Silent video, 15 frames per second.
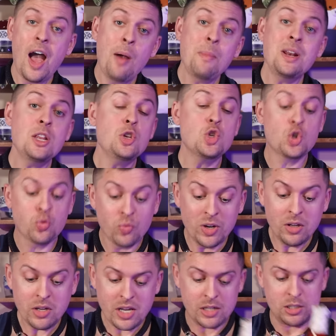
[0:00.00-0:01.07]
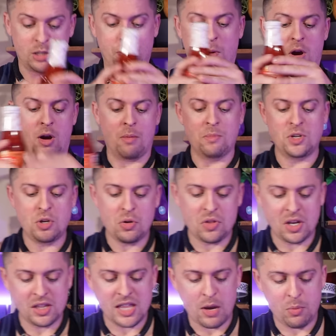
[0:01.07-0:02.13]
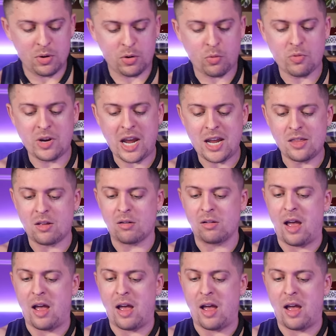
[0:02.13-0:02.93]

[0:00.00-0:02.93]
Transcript: how many trillion sperm do you think they would create in their